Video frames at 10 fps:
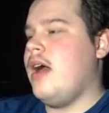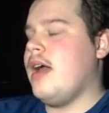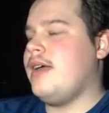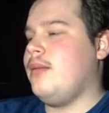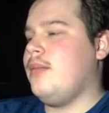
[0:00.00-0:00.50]

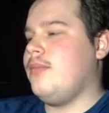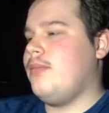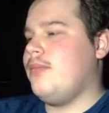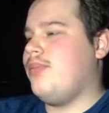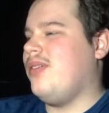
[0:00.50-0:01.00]
I'm
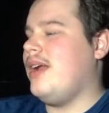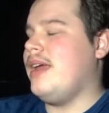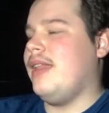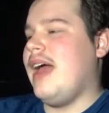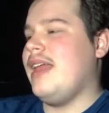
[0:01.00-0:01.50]
pretty
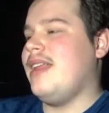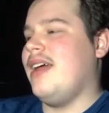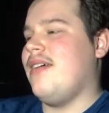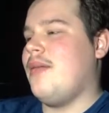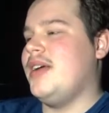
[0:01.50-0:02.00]
glad that
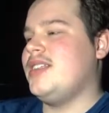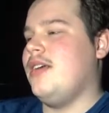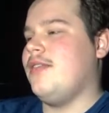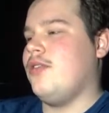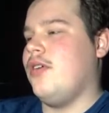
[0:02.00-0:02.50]
I got
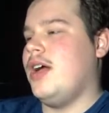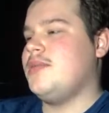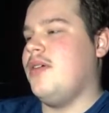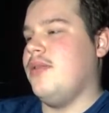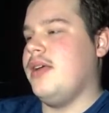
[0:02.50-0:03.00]
myself the
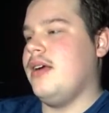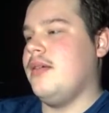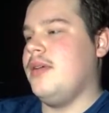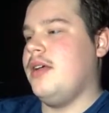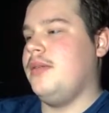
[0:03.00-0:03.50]
crossbow here
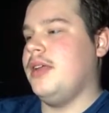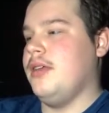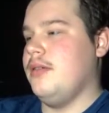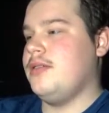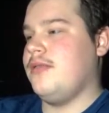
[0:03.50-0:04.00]
to be able to
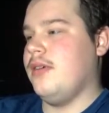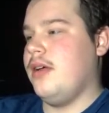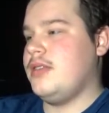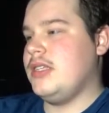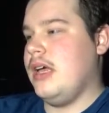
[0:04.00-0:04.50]
use for
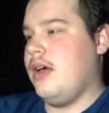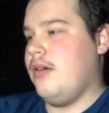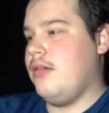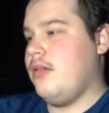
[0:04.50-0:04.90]
it, so